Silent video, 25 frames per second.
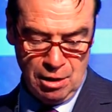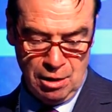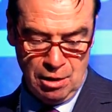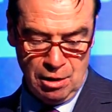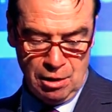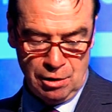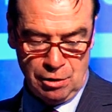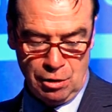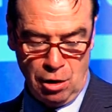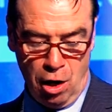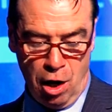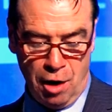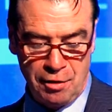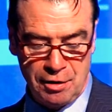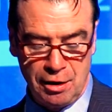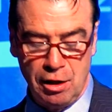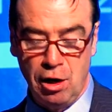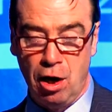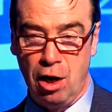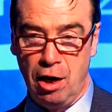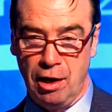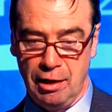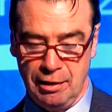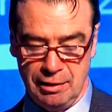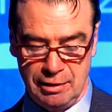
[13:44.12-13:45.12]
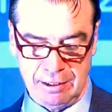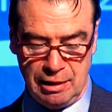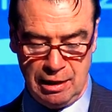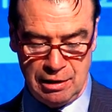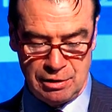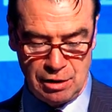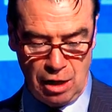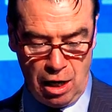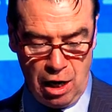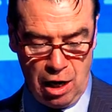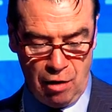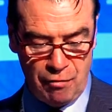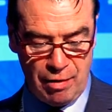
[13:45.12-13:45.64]
Northern Ireland is
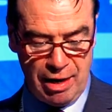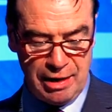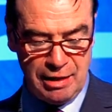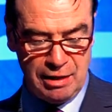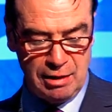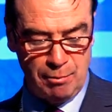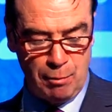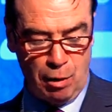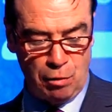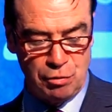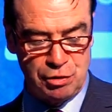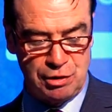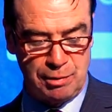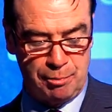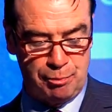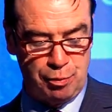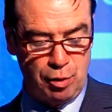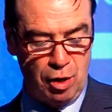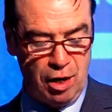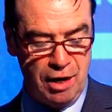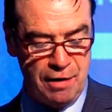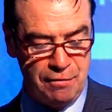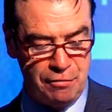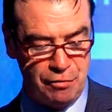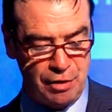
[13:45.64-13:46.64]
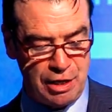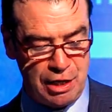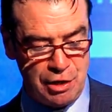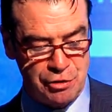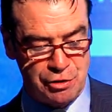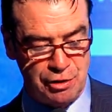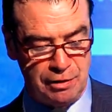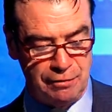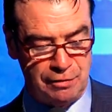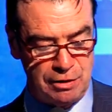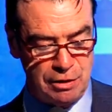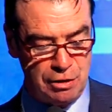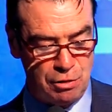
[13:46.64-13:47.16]
already the most deprived region
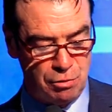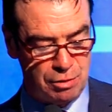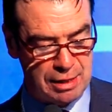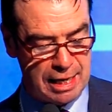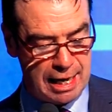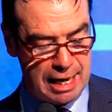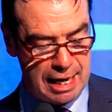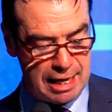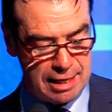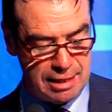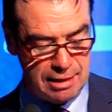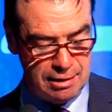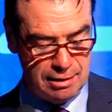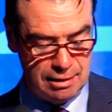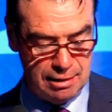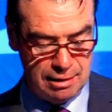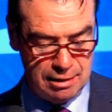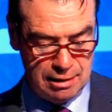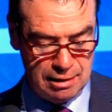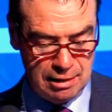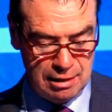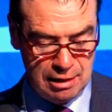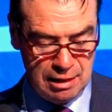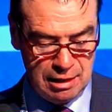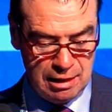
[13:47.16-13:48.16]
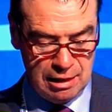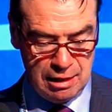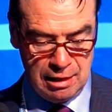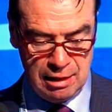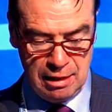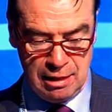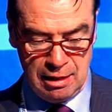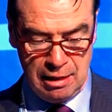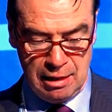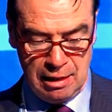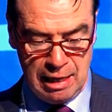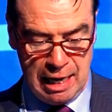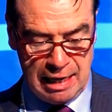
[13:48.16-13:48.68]
of the UK,
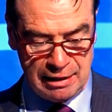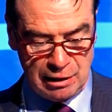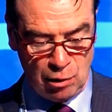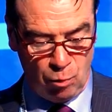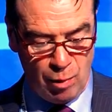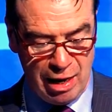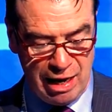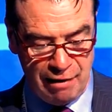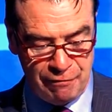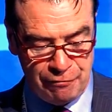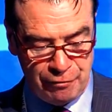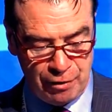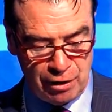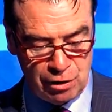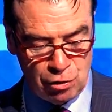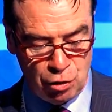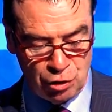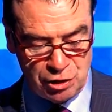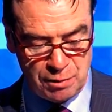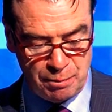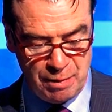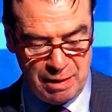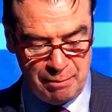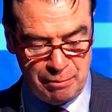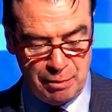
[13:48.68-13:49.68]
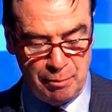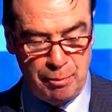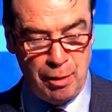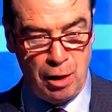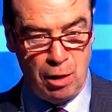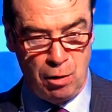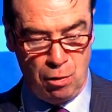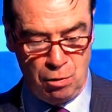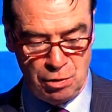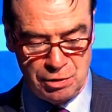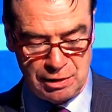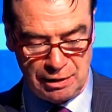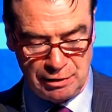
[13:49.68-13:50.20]
and the welfare cuts being
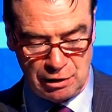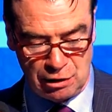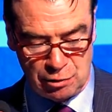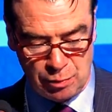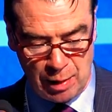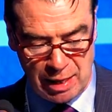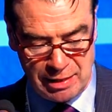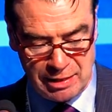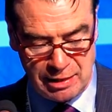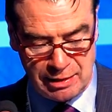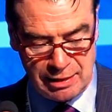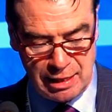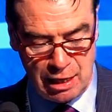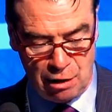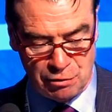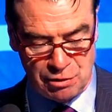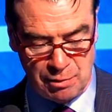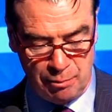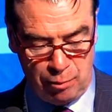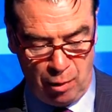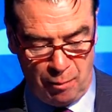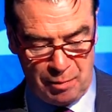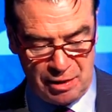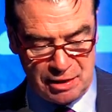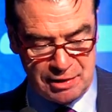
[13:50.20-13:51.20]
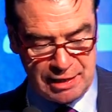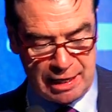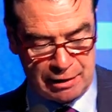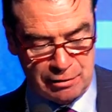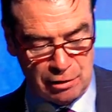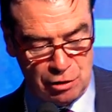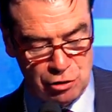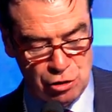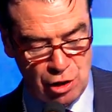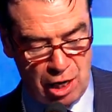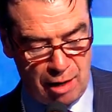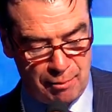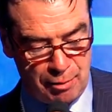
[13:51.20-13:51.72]
proposed and the 20,000 public sector
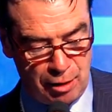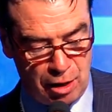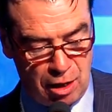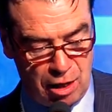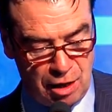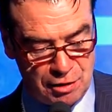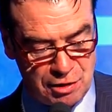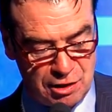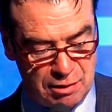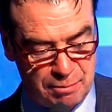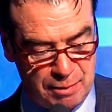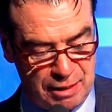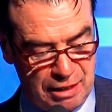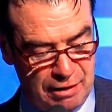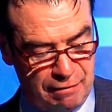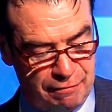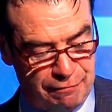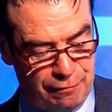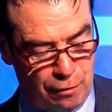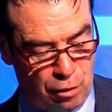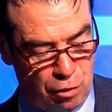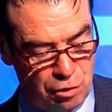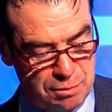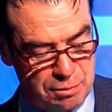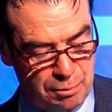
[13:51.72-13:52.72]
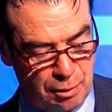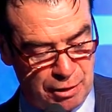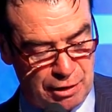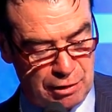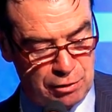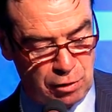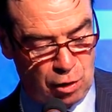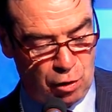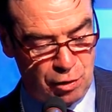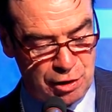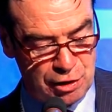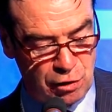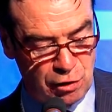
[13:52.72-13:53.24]
job losses being enforced by the
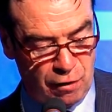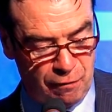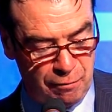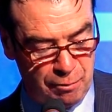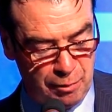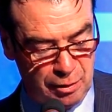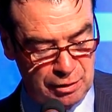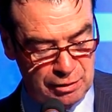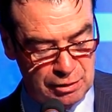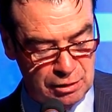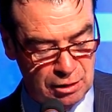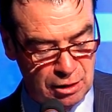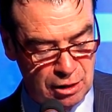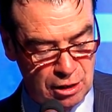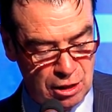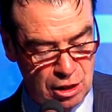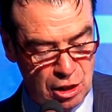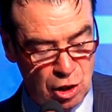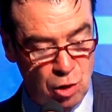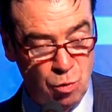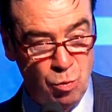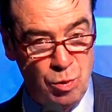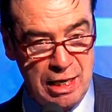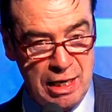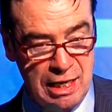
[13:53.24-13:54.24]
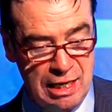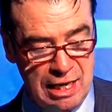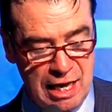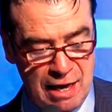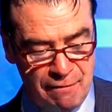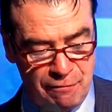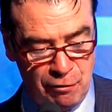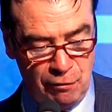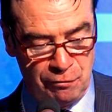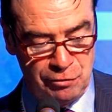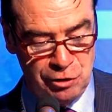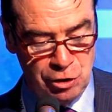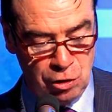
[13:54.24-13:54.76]
Tory government will,
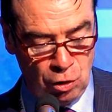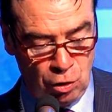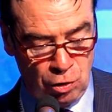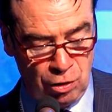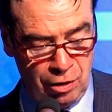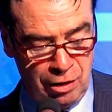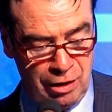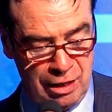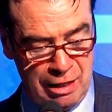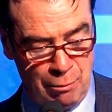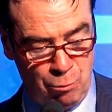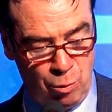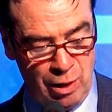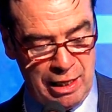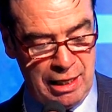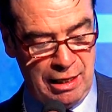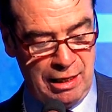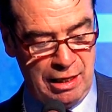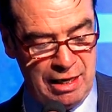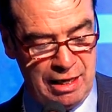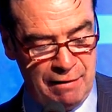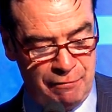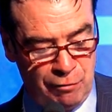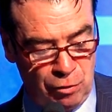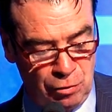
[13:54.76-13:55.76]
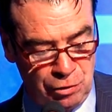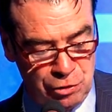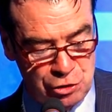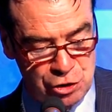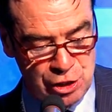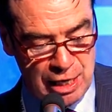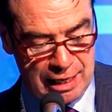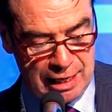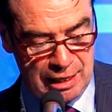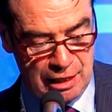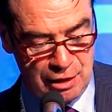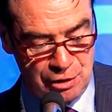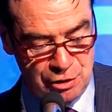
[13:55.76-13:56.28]
if
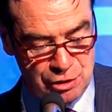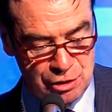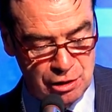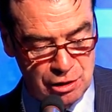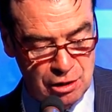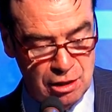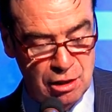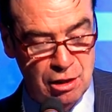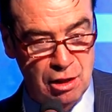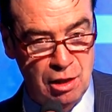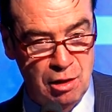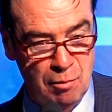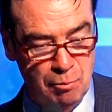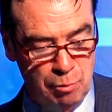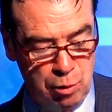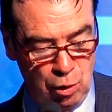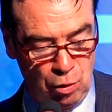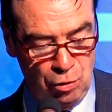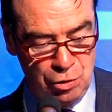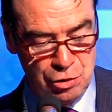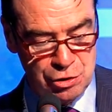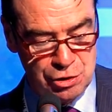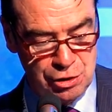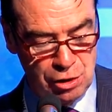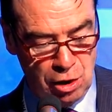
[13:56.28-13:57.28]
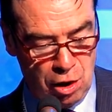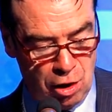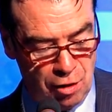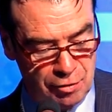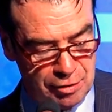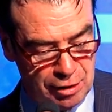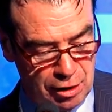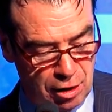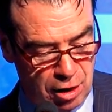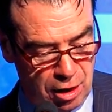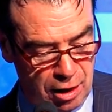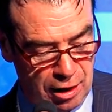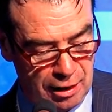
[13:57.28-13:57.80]
unchallenged, plunge Northern
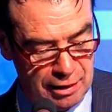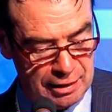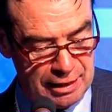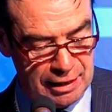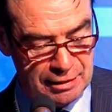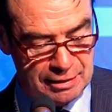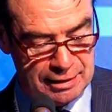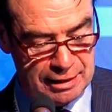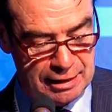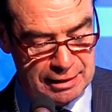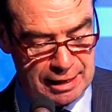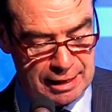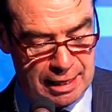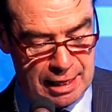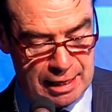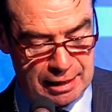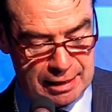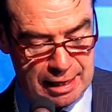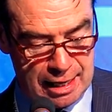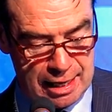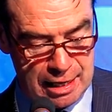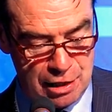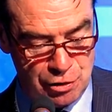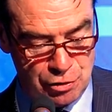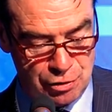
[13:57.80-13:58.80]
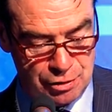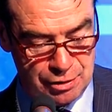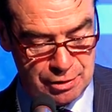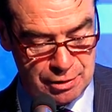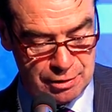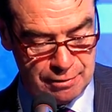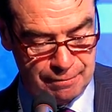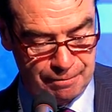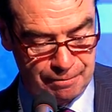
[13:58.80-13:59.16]
Ireland into the dark ages.